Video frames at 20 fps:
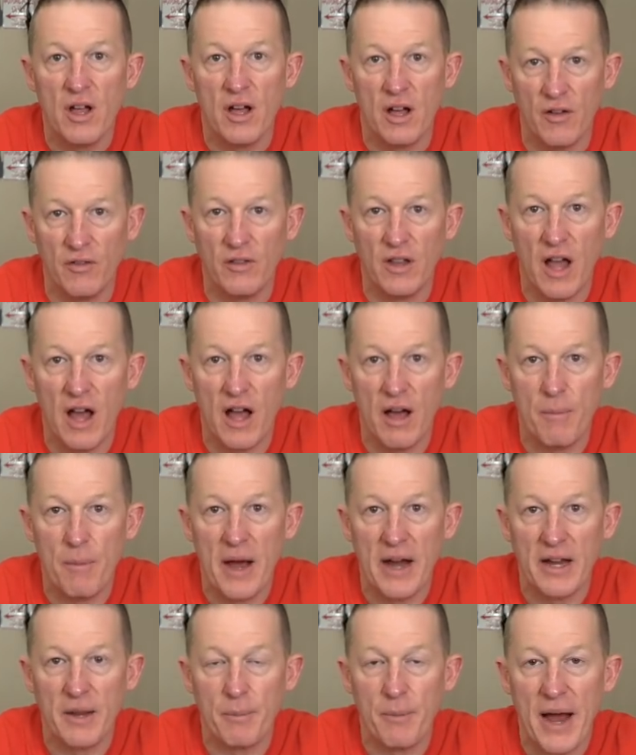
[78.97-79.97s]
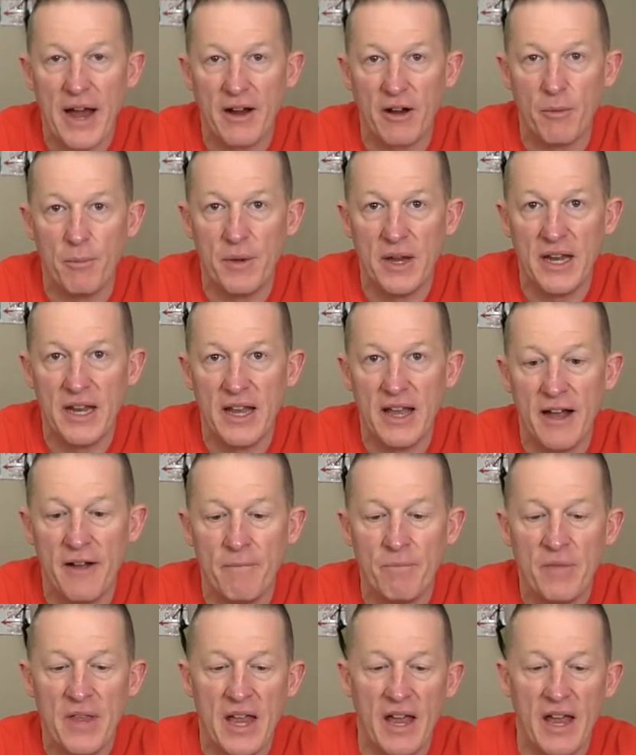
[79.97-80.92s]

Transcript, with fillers: of Law Abiding Biker Media.